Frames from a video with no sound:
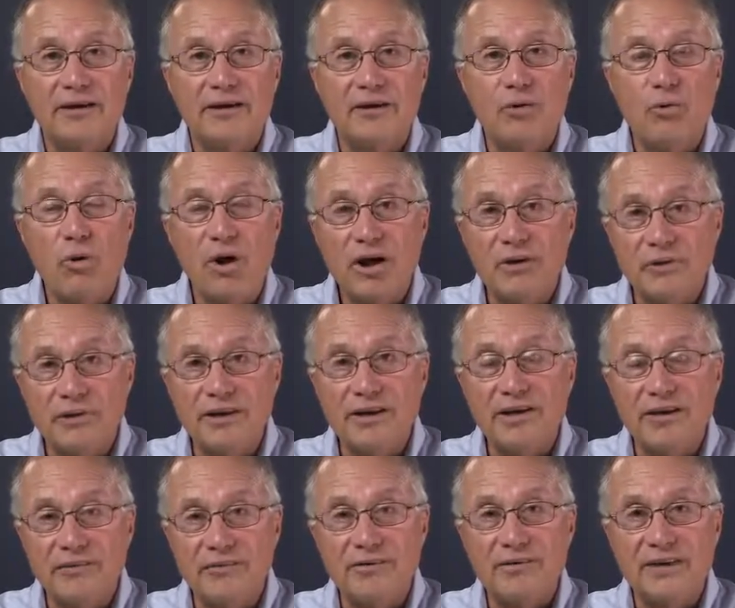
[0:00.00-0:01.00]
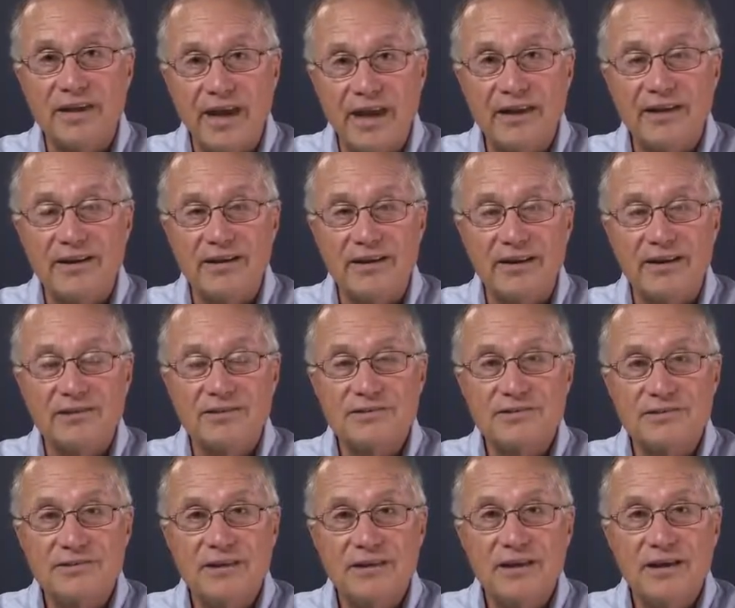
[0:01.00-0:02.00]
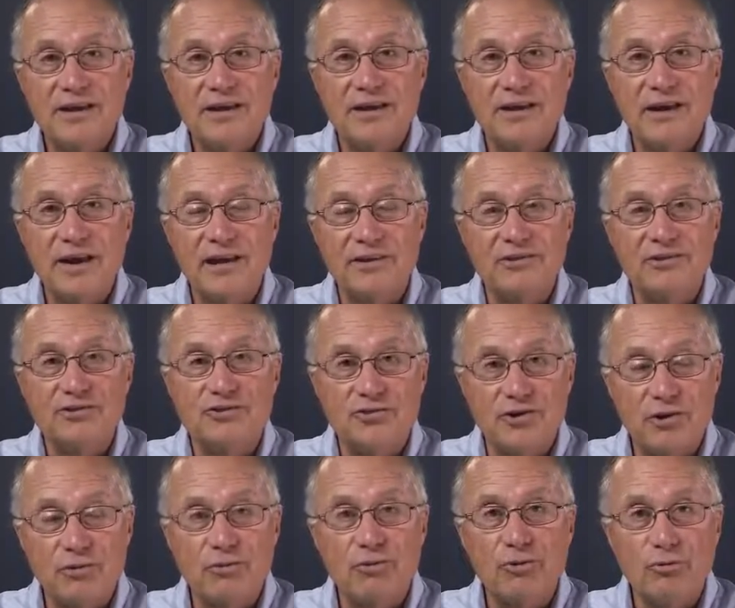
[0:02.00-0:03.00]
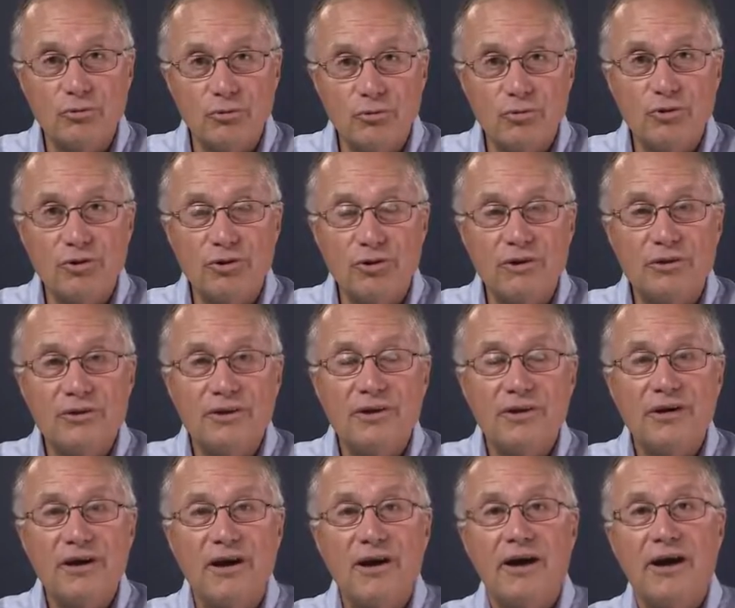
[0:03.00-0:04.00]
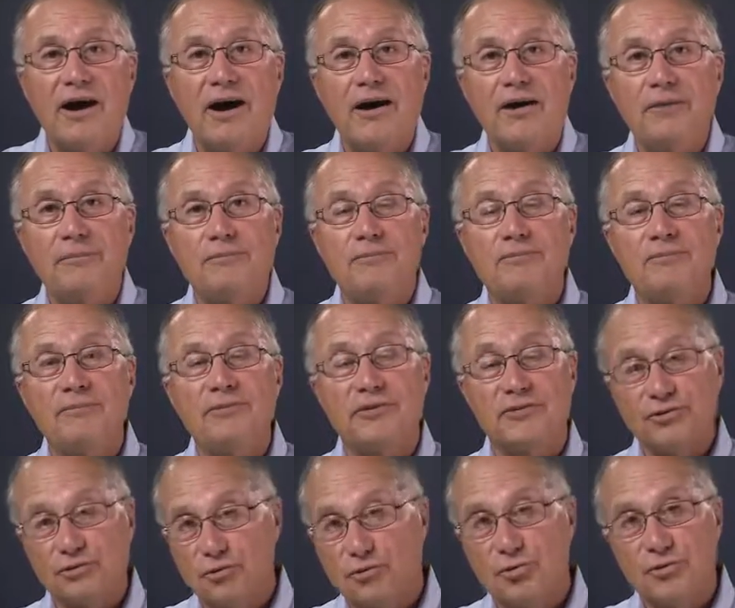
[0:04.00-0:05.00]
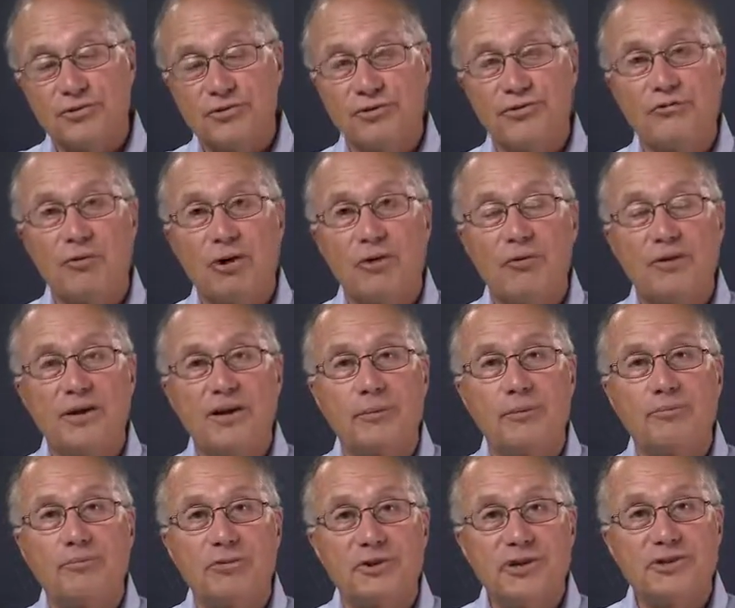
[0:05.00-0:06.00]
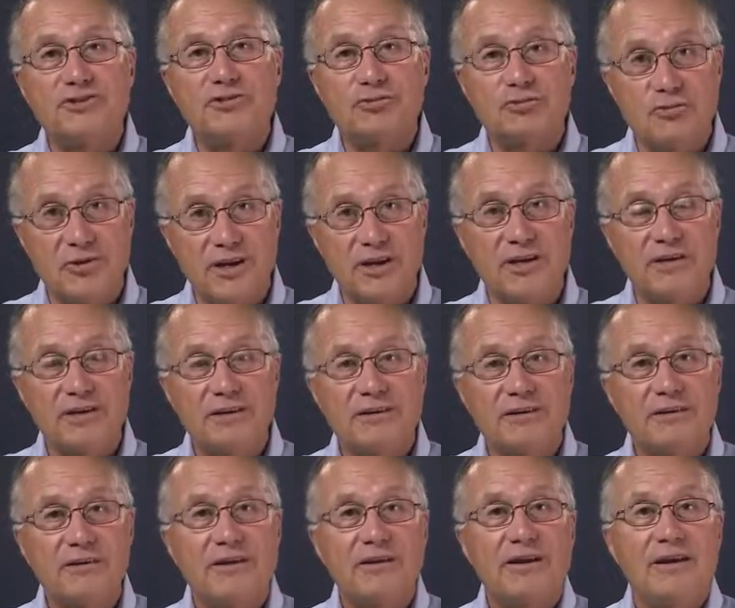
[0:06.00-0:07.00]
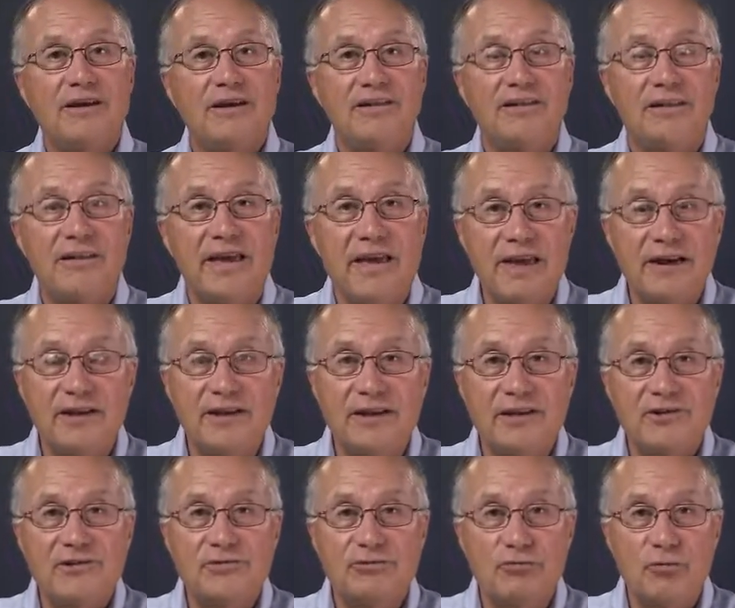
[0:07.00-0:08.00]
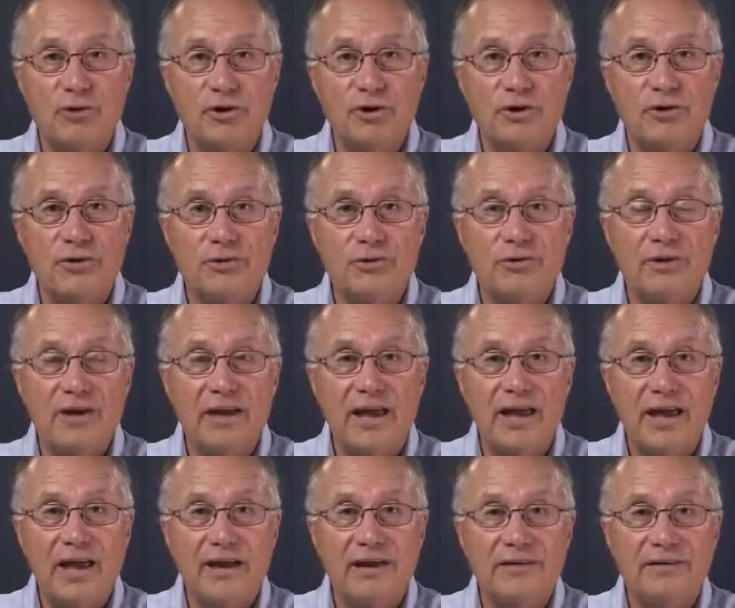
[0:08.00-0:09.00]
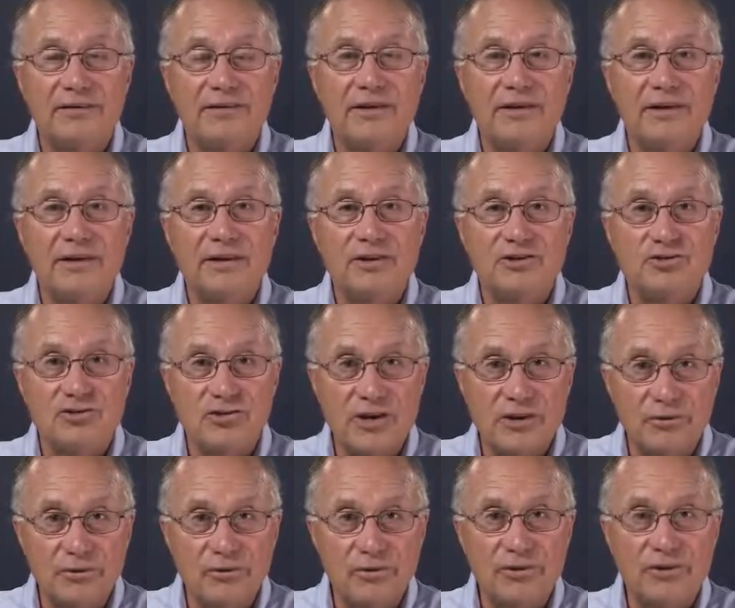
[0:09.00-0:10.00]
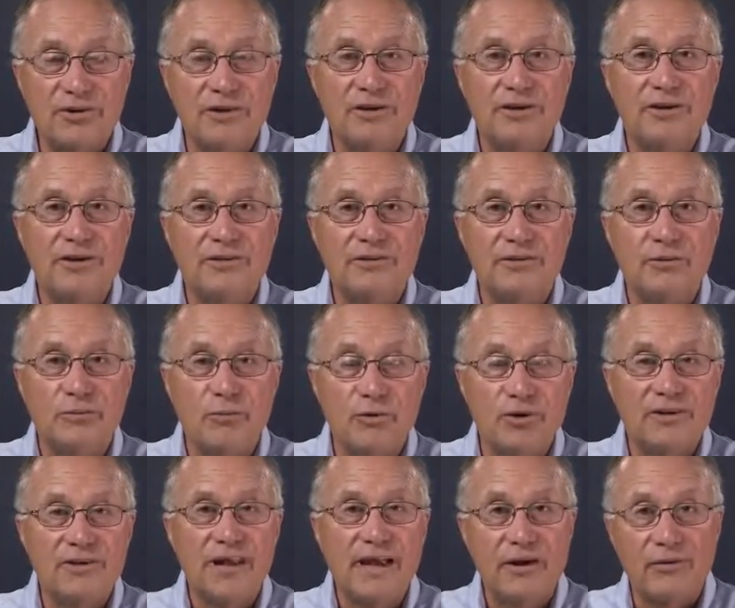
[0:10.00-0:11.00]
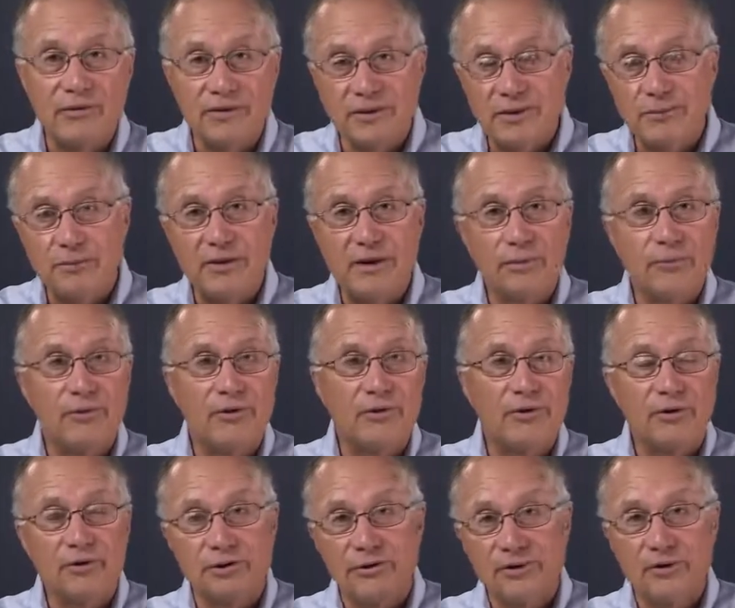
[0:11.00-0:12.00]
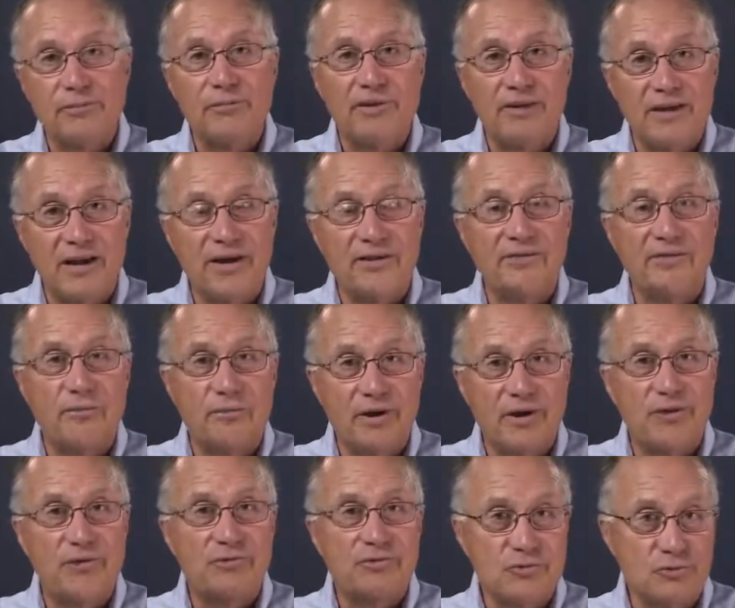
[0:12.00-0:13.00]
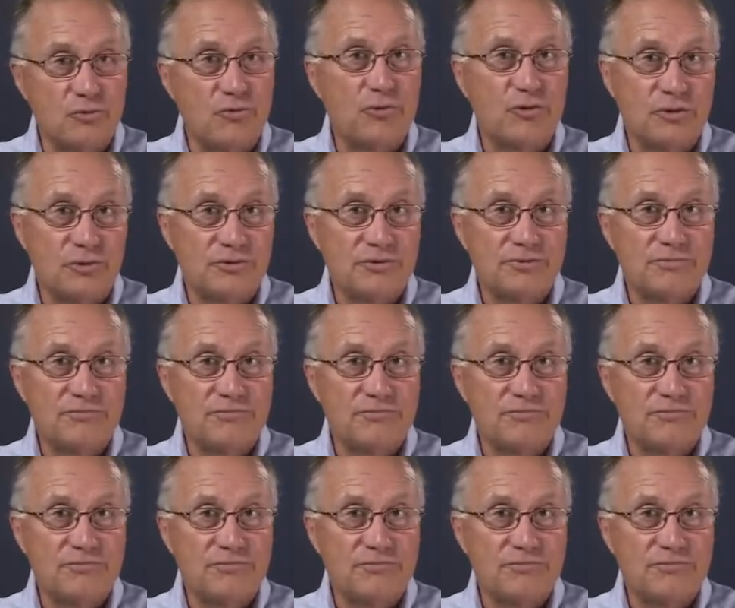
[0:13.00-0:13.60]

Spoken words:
quality of the candidates. As a general rule, the schools have already pre-screened the candidates for you, and generally the more talented people are going to be at the better schools.